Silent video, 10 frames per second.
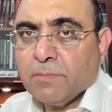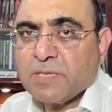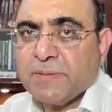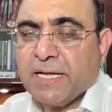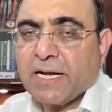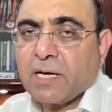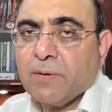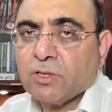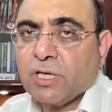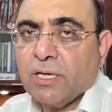
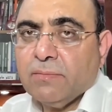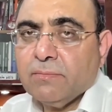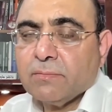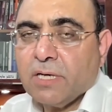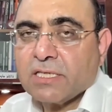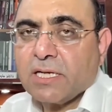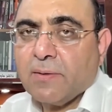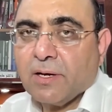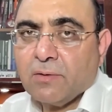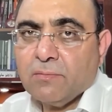Bismillahirrahmanirrahim. Assalamu
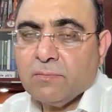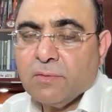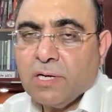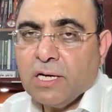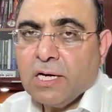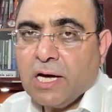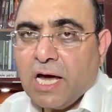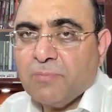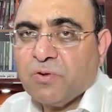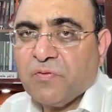alaikum. I
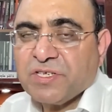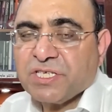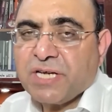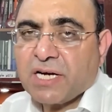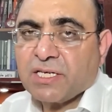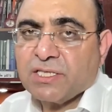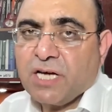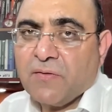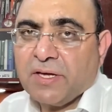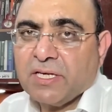am Professor Dr.
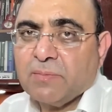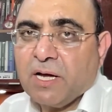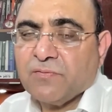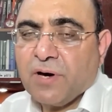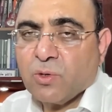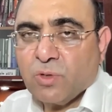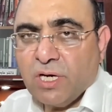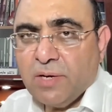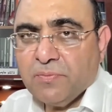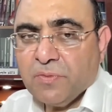Javed Iqbal
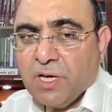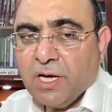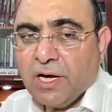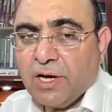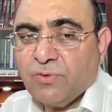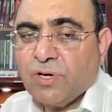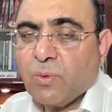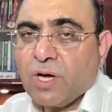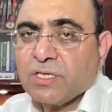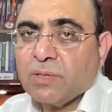FAROOQI, and you are
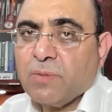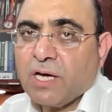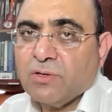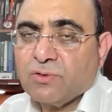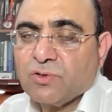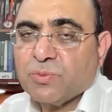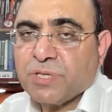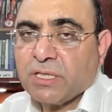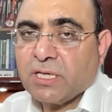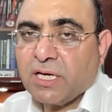watching my YouTube
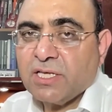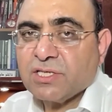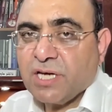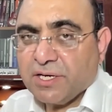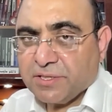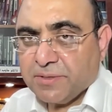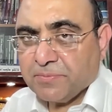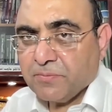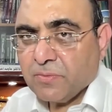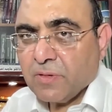channel Insight.
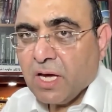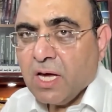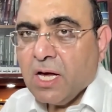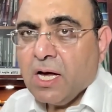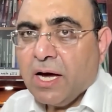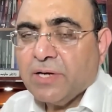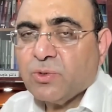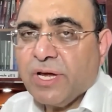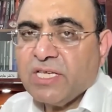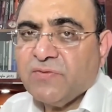In
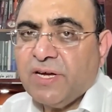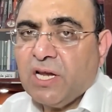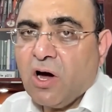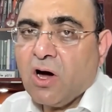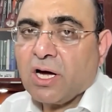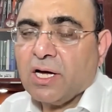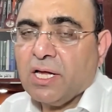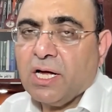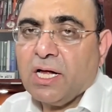today's vlog,